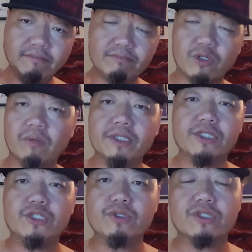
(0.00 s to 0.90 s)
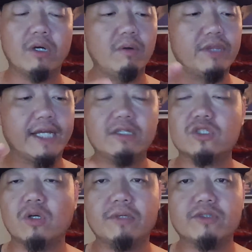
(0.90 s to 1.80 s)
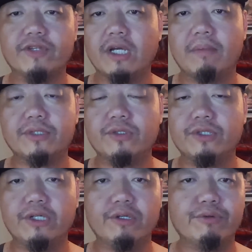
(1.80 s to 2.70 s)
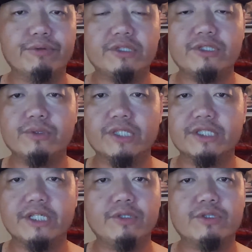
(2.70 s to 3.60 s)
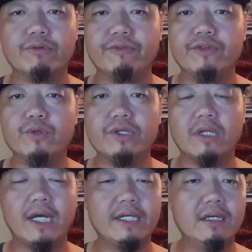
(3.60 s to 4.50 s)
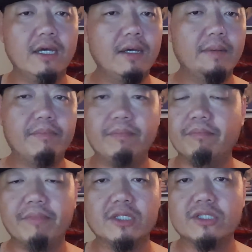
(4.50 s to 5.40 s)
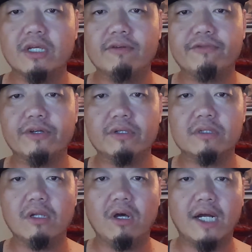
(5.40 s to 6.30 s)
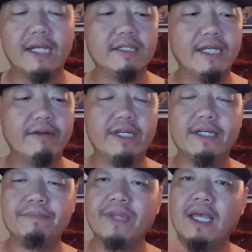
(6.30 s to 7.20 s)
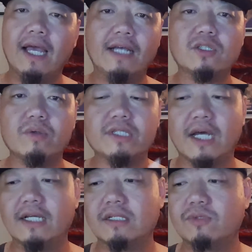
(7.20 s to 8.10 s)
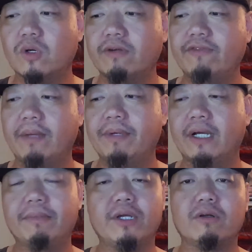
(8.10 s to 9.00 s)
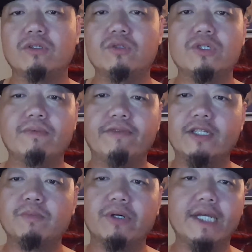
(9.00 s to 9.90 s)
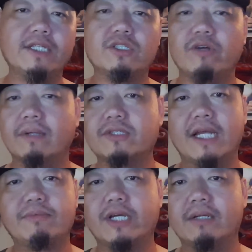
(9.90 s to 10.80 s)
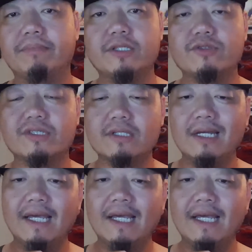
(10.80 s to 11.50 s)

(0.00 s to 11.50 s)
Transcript: Prohibition Juice Co., thank you so much for the opportunity to, to continue to review your line. Much love for the Long Island area. As always, guys, I'm Token Vaping. I'm here on YouTube, Facebook, Instagram, Snapchat, and Pinterest.